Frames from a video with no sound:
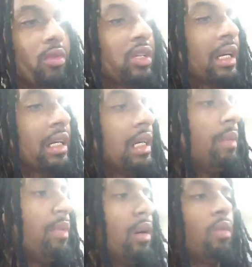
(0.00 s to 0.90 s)
trying to
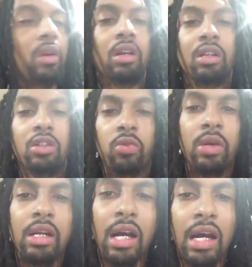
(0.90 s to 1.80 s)
keep up with a
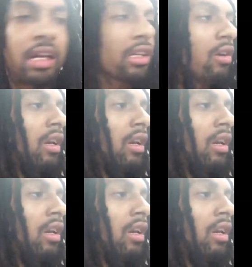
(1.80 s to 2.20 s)
$20, $30